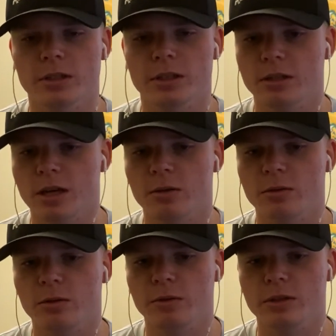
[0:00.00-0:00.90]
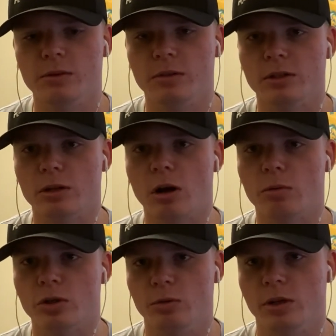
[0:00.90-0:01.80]
and I don't know if it's even a Star
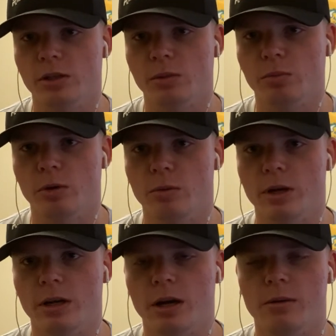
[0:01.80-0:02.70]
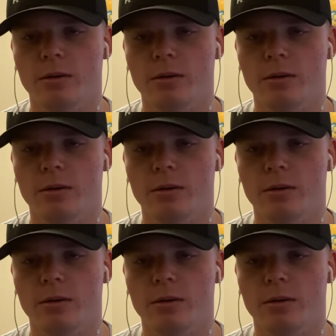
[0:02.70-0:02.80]
Wars show at this point right now,